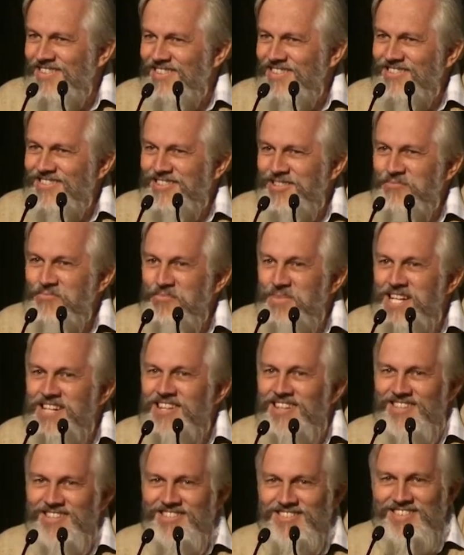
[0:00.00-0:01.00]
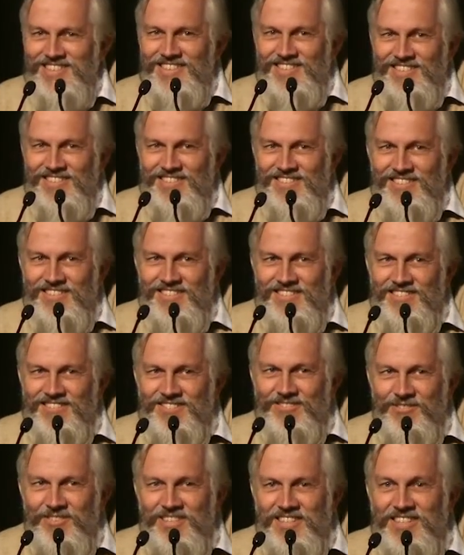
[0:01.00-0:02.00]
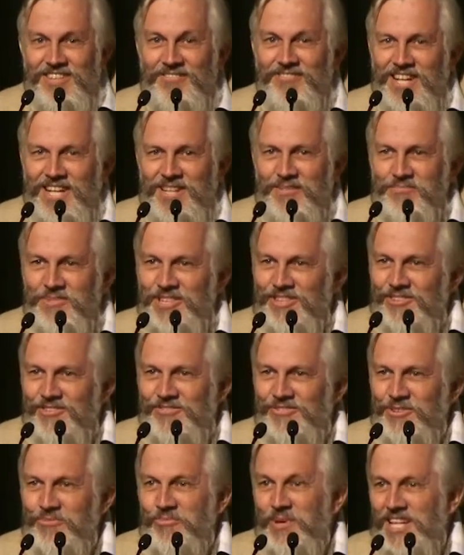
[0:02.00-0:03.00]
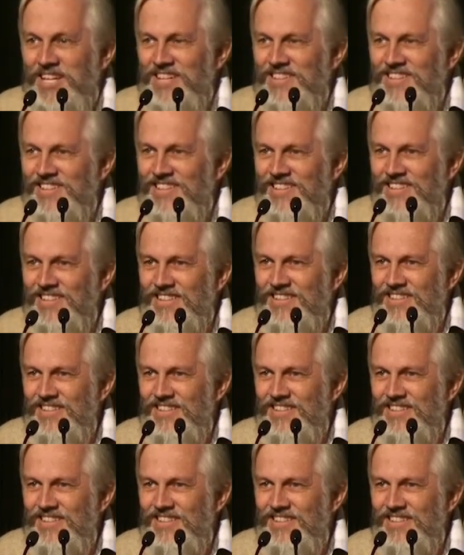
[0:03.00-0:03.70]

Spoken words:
a tremendous deal to the development of humanity.